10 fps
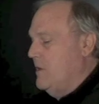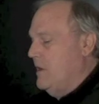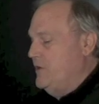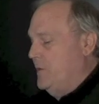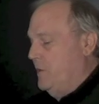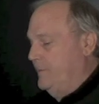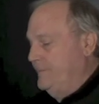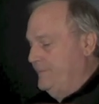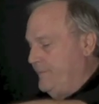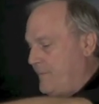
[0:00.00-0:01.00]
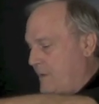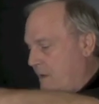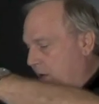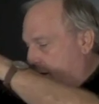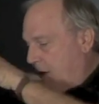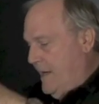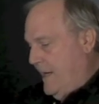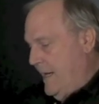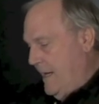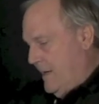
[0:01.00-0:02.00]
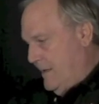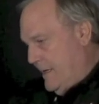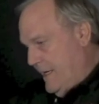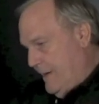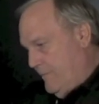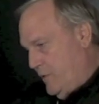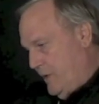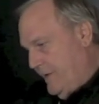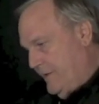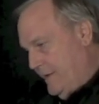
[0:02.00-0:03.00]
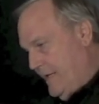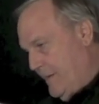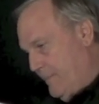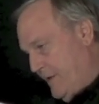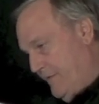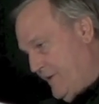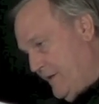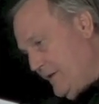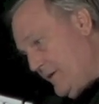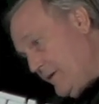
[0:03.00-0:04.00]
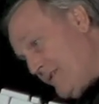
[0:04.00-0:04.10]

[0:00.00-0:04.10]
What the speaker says: module and I am putting the tip of the